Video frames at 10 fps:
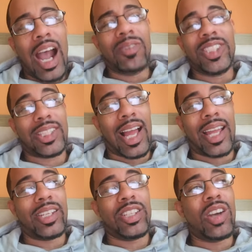I was
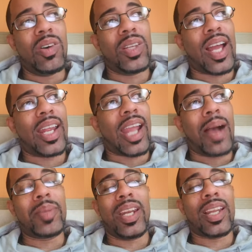like, Yo, like,
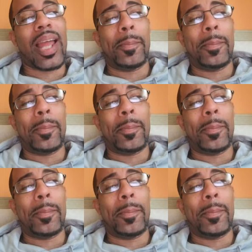I'm getting